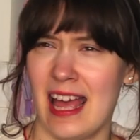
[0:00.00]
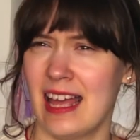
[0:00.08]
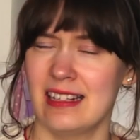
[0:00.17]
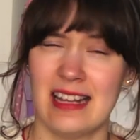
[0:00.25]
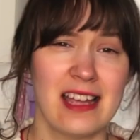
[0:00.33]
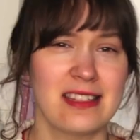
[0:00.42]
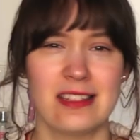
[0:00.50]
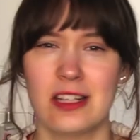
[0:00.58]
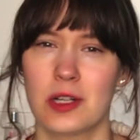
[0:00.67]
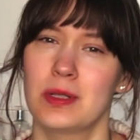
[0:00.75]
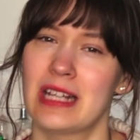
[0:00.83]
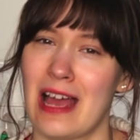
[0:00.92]
And as
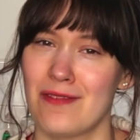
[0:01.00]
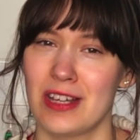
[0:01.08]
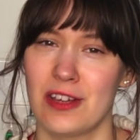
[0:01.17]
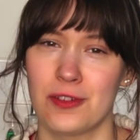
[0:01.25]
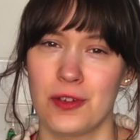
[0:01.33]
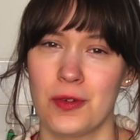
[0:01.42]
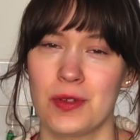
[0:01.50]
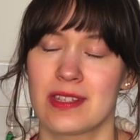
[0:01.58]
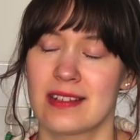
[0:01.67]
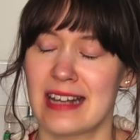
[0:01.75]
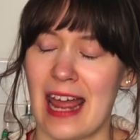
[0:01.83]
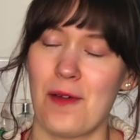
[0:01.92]
luck would have it, of
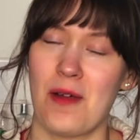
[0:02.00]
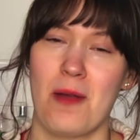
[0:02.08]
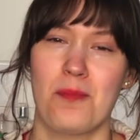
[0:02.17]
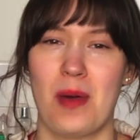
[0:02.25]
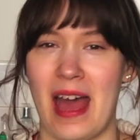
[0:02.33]
course, now I'm